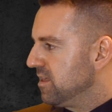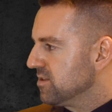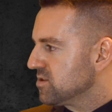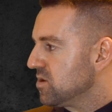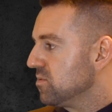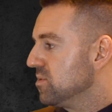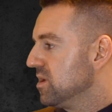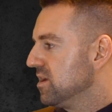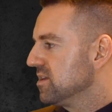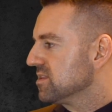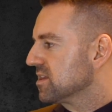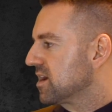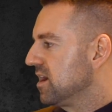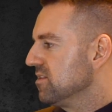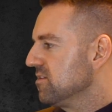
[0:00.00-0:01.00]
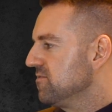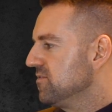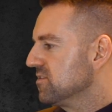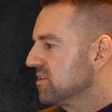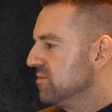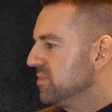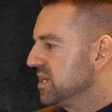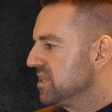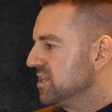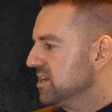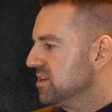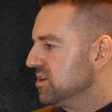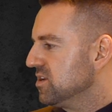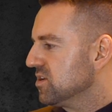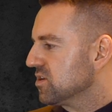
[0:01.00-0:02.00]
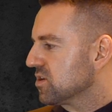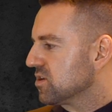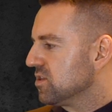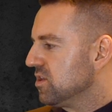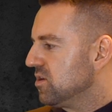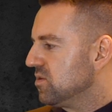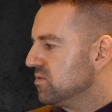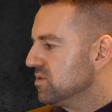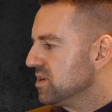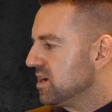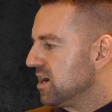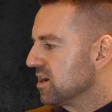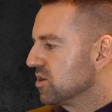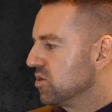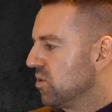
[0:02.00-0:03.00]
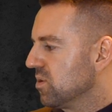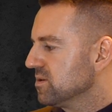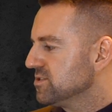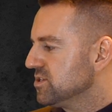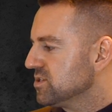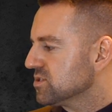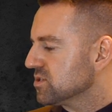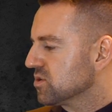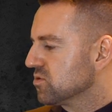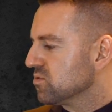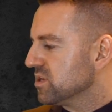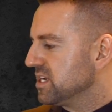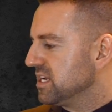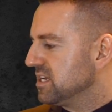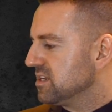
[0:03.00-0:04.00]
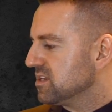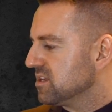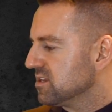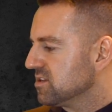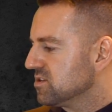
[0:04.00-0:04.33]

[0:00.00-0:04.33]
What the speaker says: So the colorful chameleon glowed a gorgeous green